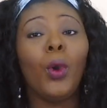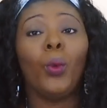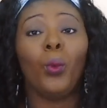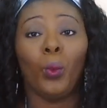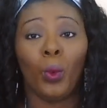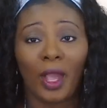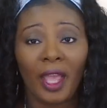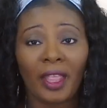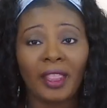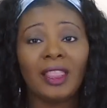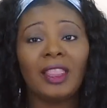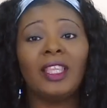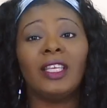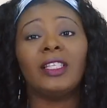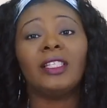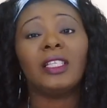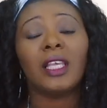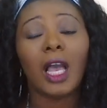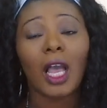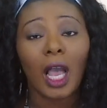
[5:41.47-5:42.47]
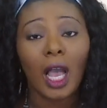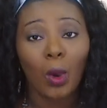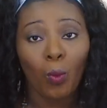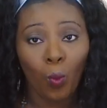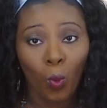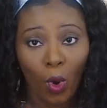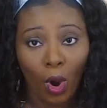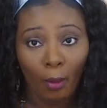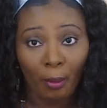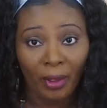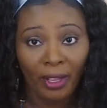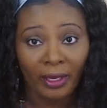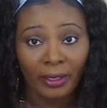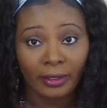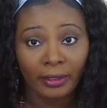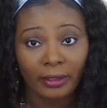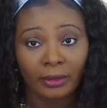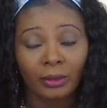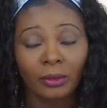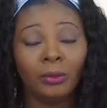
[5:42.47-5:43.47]
with this
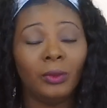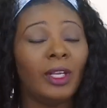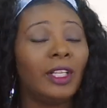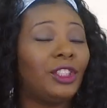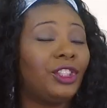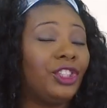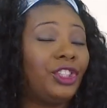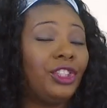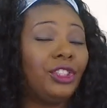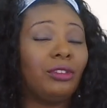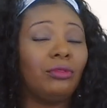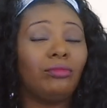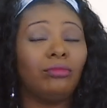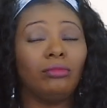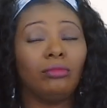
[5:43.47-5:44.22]
woman, which